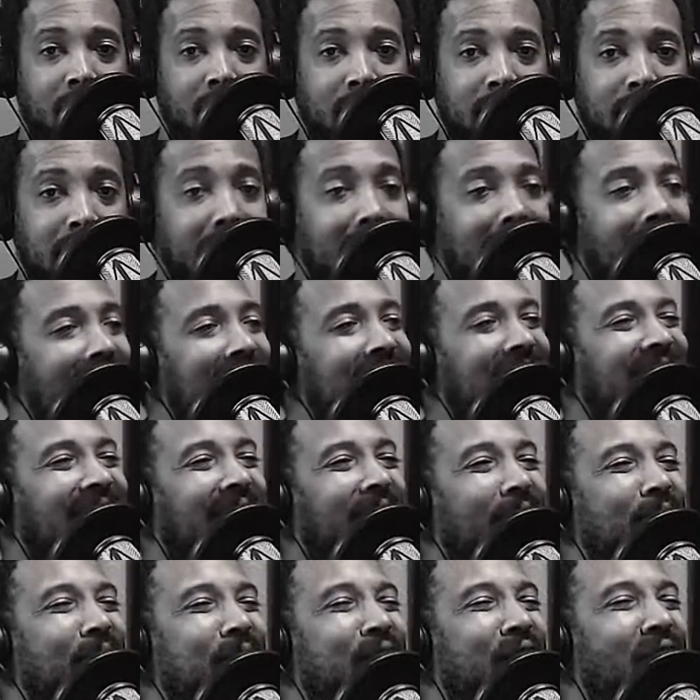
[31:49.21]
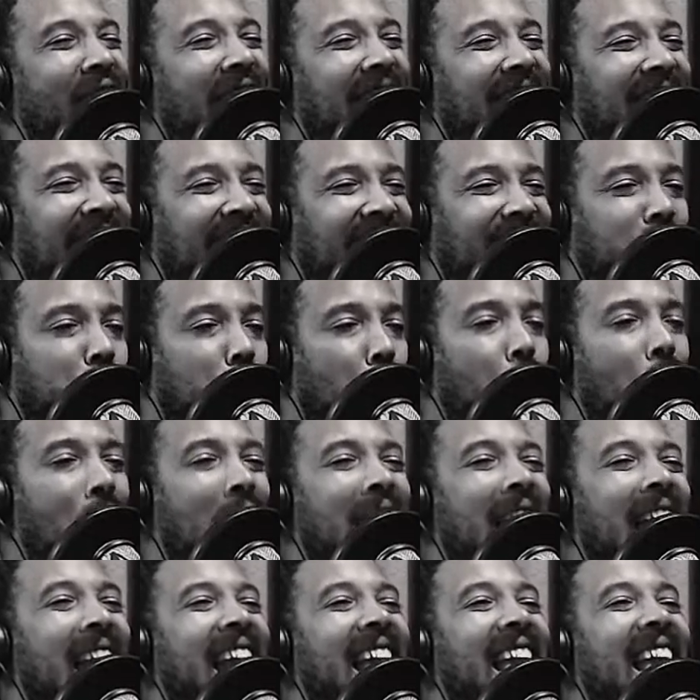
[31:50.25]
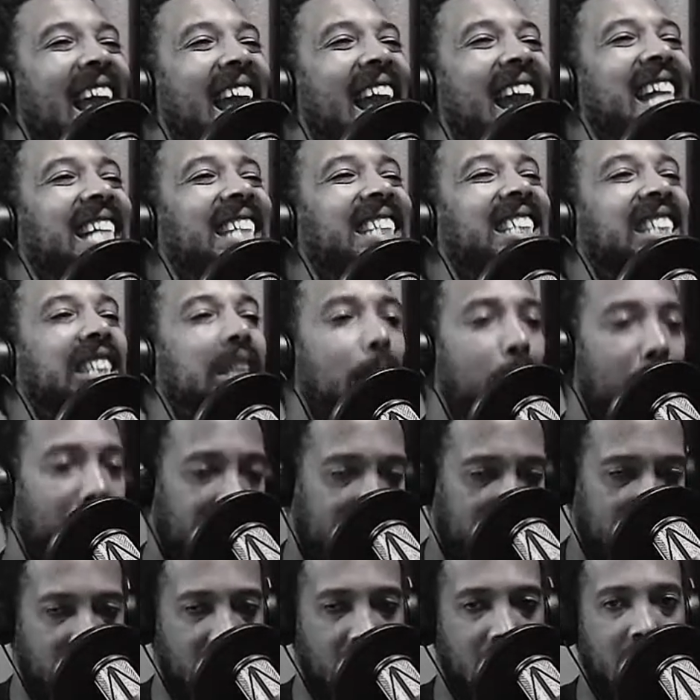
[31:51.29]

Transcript: See, that's financial instability.